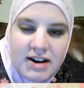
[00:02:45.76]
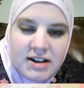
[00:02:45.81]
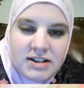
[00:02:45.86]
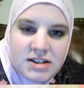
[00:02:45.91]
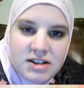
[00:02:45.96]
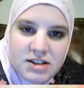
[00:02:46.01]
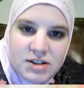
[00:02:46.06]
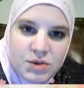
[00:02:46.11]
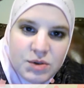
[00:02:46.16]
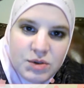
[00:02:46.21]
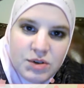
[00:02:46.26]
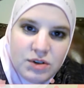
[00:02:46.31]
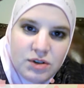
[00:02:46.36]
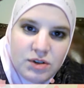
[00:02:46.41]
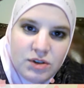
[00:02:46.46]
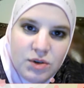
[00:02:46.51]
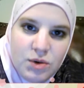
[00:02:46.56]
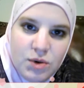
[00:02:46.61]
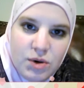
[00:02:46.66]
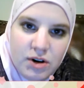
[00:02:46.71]
getting to know
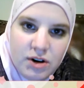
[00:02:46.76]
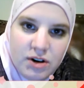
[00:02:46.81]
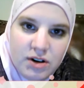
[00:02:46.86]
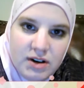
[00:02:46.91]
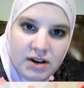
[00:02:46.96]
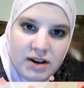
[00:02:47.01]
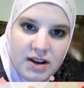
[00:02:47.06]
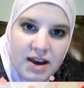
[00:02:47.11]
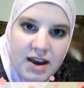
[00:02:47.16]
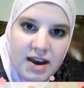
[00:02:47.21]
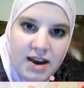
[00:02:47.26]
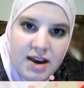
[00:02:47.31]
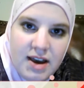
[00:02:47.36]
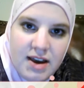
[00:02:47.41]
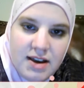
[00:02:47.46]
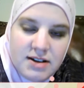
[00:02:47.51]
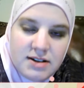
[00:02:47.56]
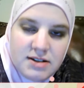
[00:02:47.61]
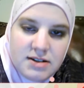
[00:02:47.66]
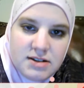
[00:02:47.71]
their Lord
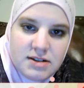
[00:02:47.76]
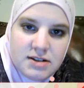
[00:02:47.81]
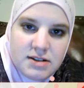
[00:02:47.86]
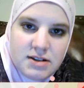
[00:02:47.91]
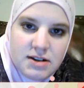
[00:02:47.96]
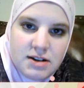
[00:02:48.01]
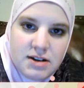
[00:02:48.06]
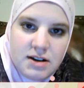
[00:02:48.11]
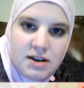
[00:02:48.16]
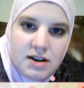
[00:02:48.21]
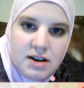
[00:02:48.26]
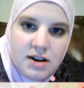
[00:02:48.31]
and,